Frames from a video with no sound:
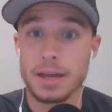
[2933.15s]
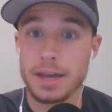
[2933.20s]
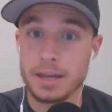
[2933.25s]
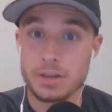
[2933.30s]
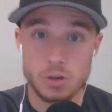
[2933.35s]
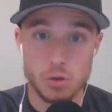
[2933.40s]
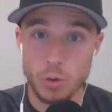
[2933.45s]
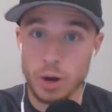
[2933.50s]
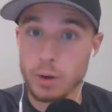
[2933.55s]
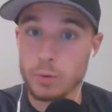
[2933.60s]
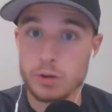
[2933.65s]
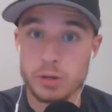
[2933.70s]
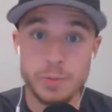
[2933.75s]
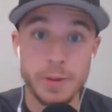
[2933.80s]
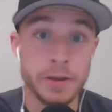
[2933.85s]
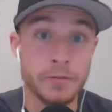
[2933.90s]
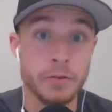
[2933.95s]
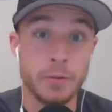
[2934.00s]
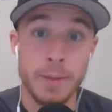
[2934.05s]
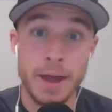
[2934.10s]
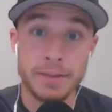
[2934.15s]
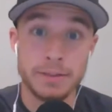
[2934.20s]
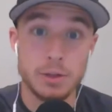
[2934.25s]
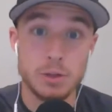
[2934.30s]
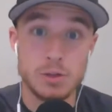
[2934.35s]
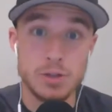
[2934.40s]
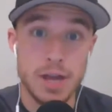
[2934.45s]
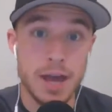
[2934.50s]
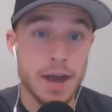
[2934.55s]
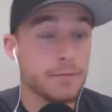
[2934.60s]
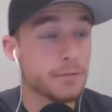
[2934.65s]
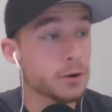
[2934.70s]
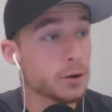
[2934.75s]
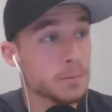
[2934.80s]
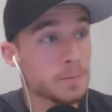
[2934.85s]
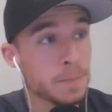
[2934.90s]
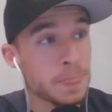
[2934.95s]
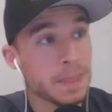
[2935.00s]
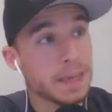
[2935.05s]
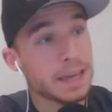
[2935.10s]
He has great respect for Matthew
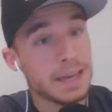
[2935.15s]
Stafford.